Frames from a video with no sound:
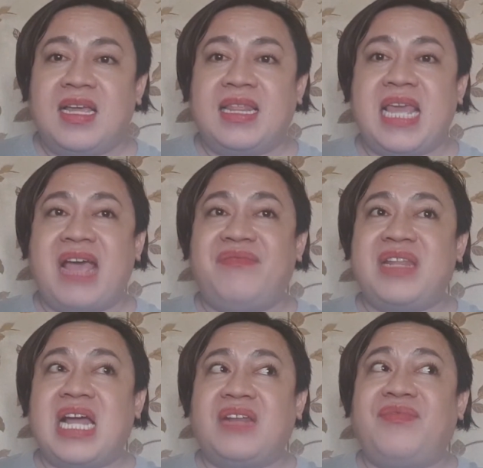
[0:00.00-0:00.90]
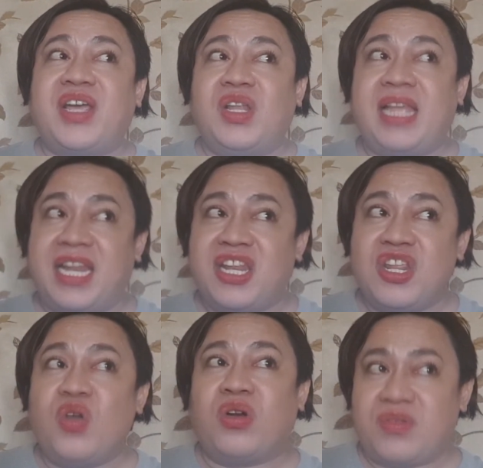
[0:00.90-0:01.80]
they have not violated
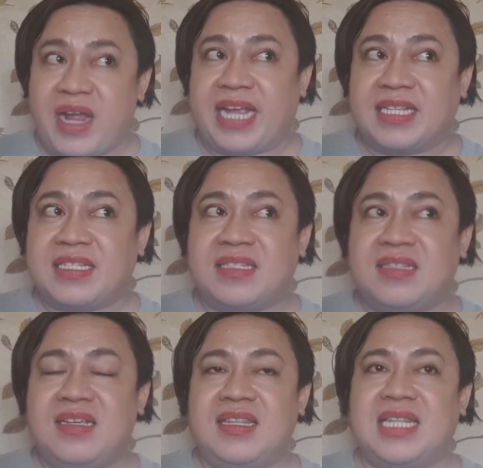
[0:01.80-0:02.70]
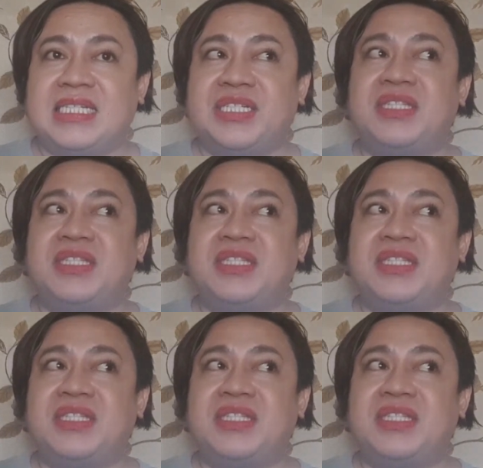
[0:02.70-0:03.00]
your rights. That's just the